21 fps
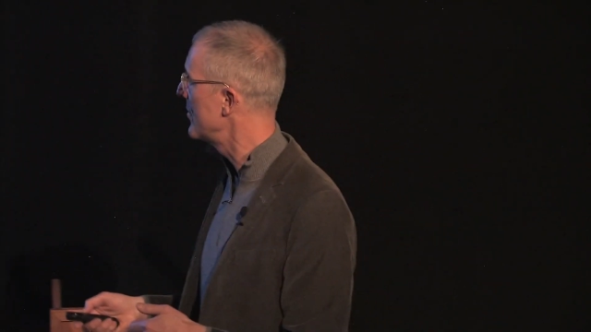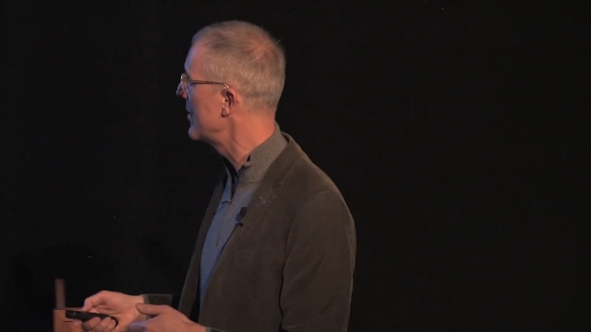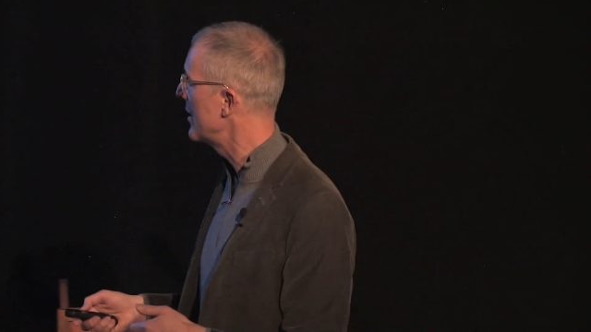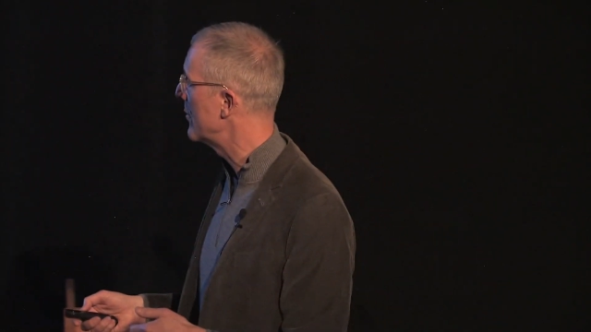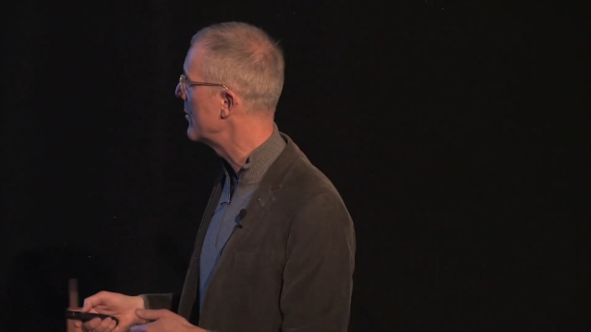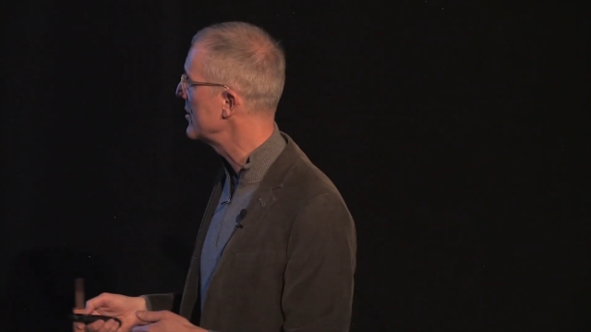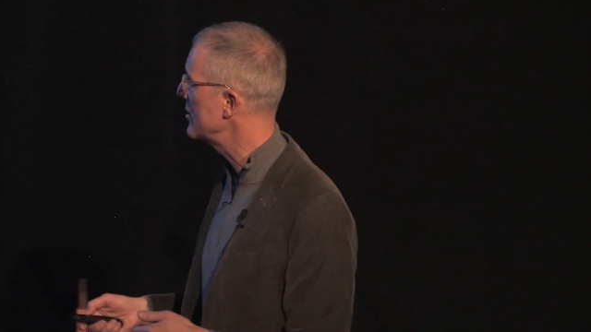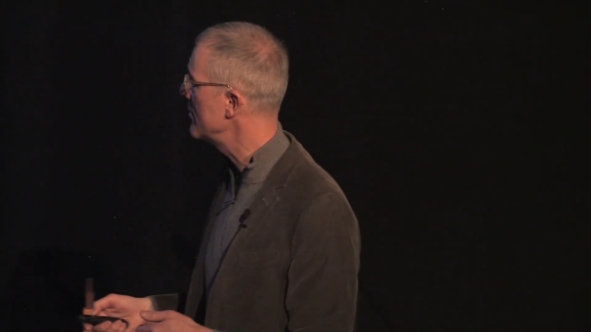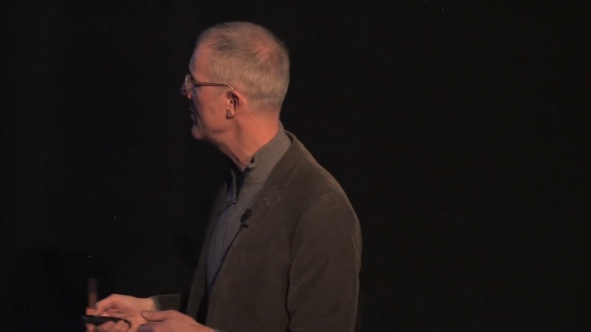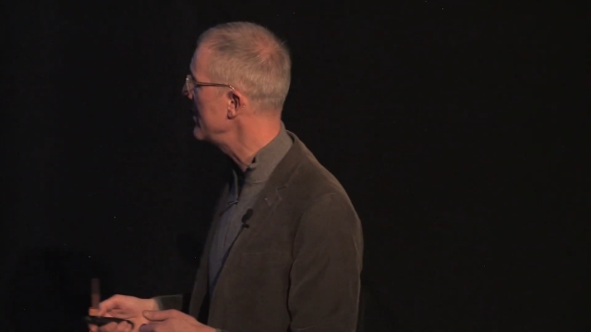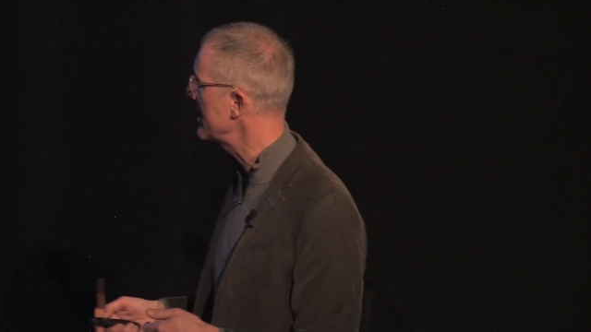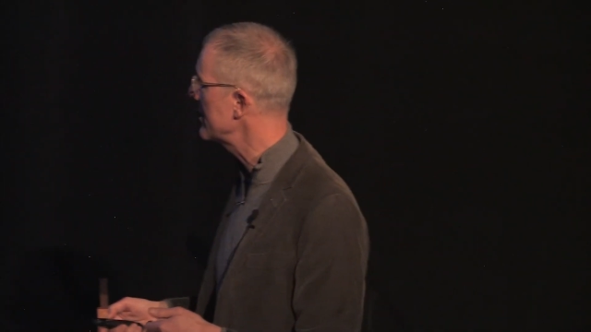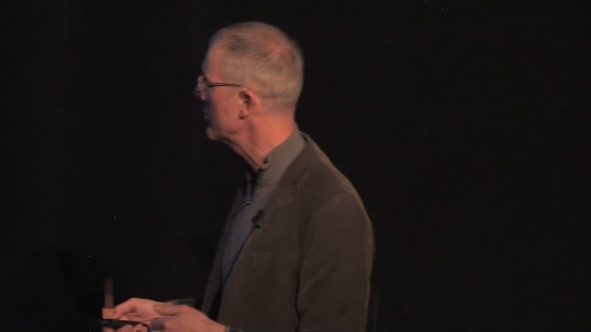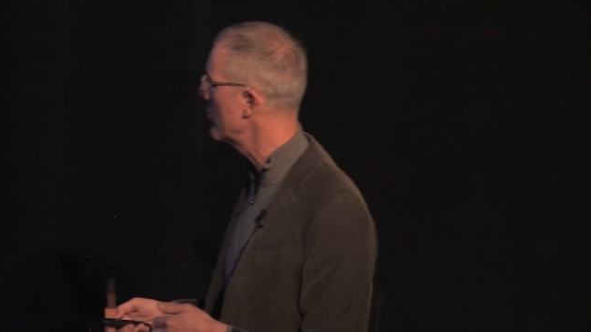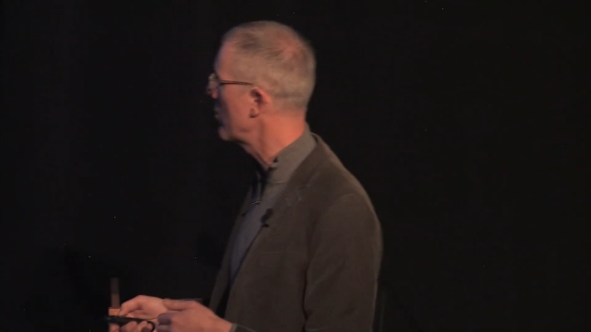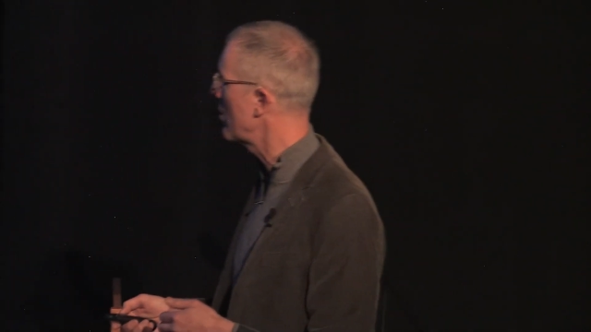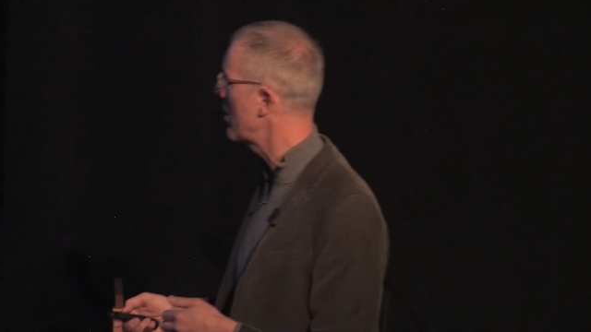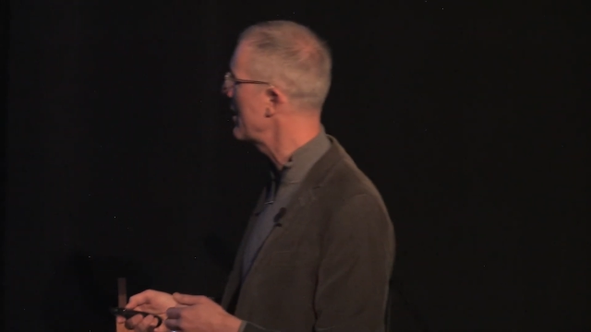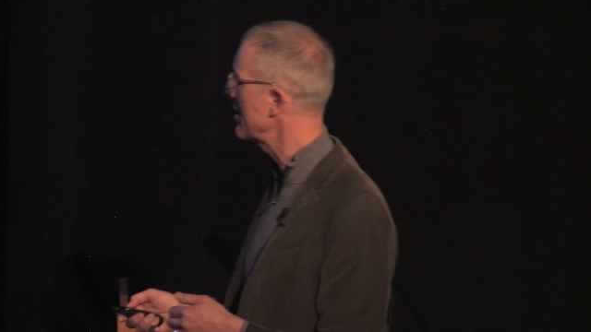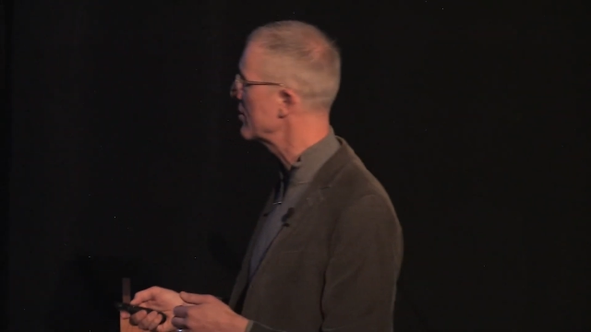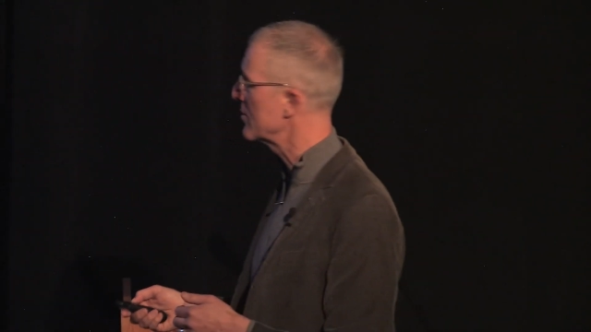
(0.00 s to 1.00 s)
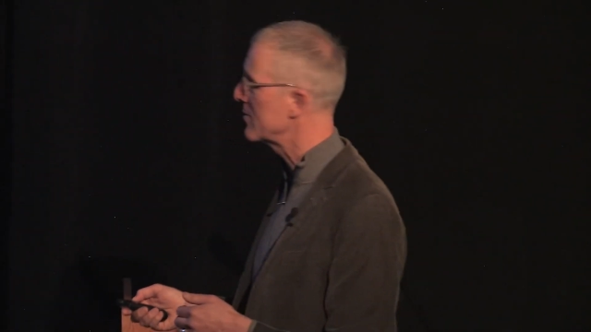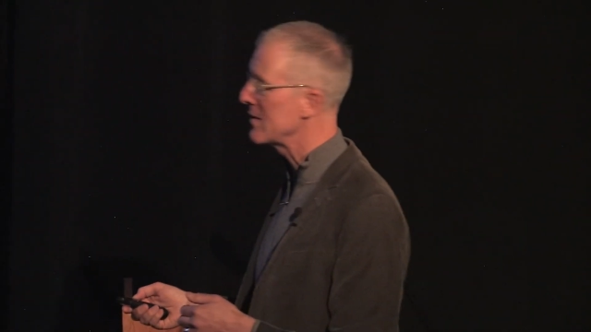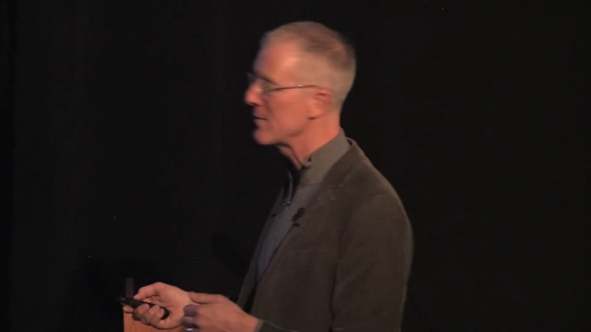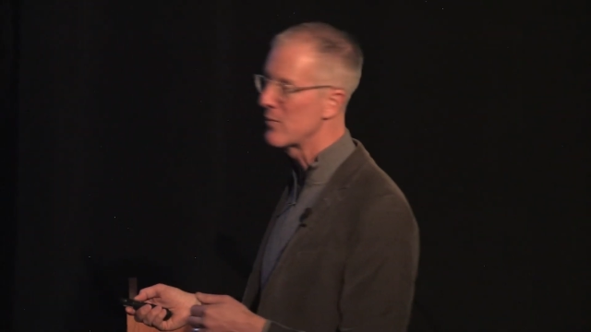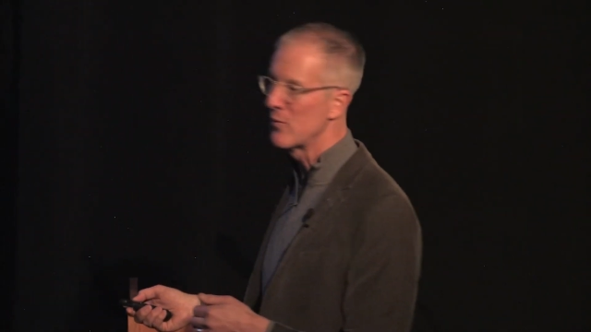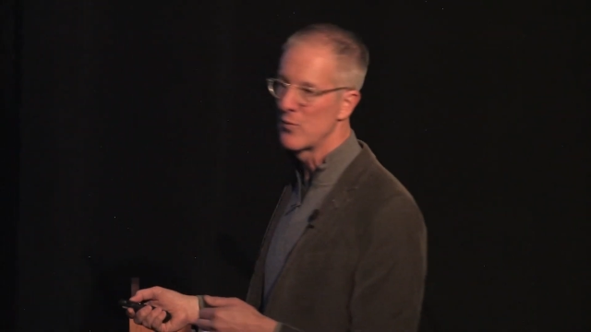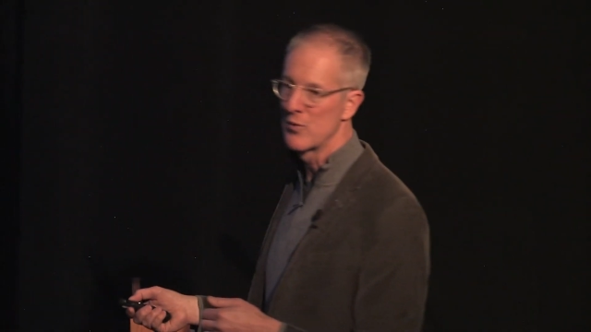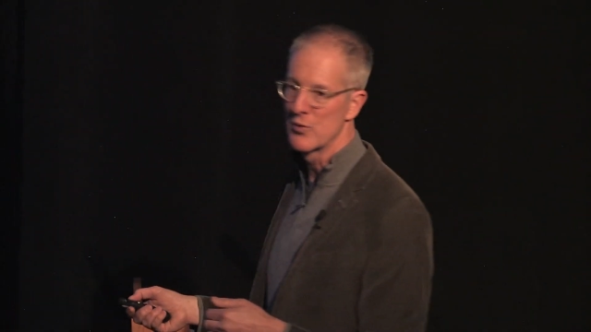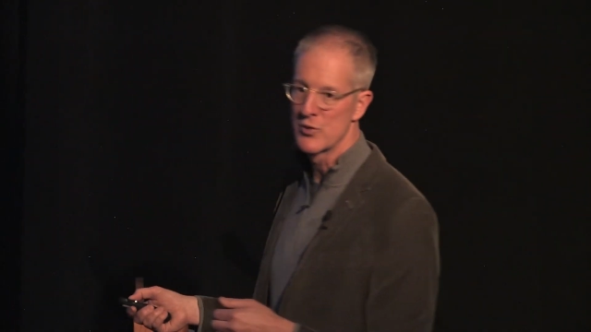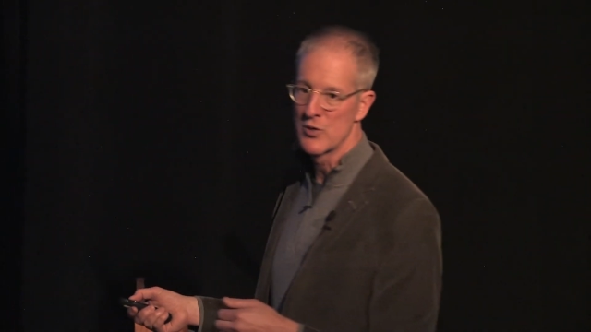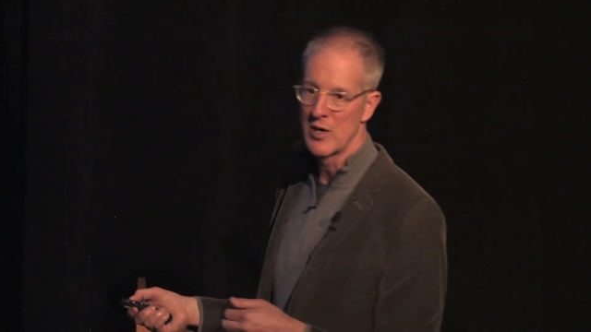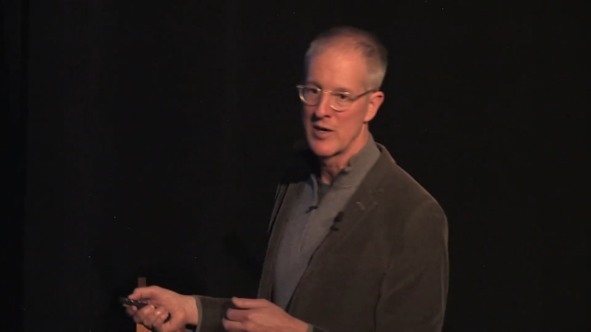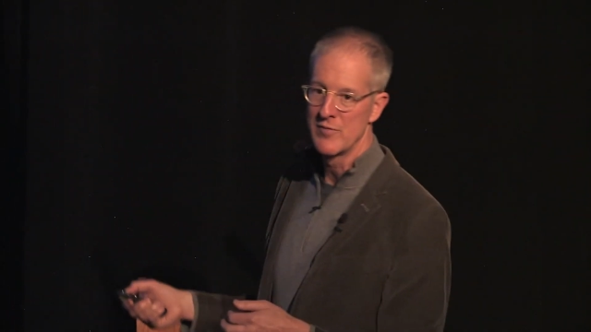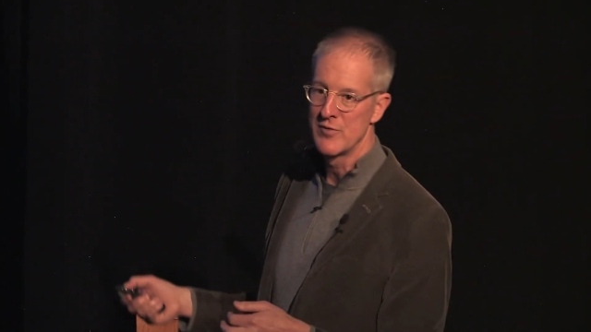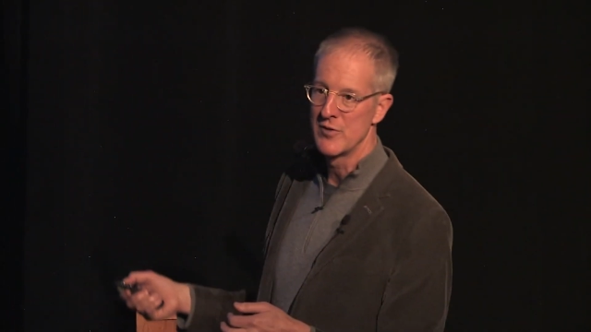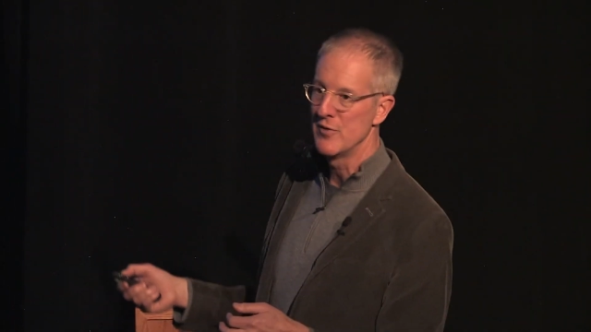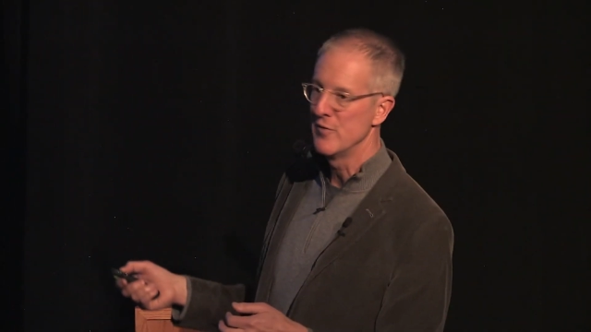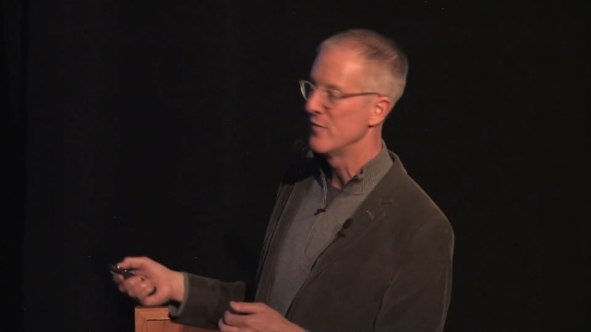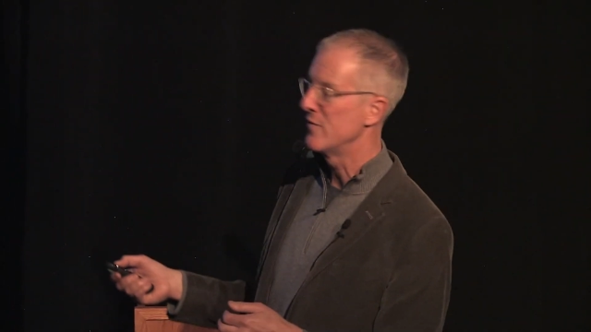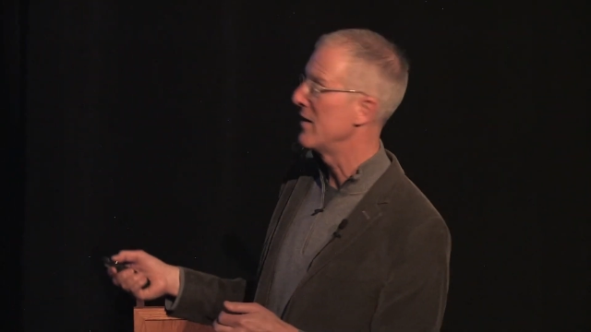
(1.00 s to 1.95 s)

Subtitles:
And when you make it wider, people will drive too